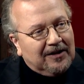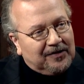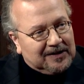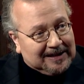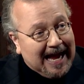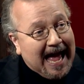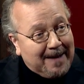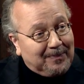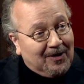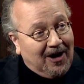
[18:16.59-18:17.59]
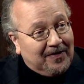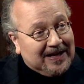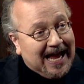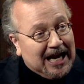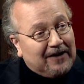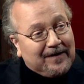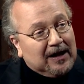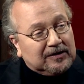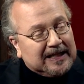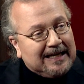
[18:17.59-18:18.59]
the cap on the
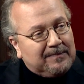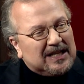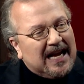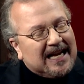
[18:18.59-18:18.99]
NFL teams.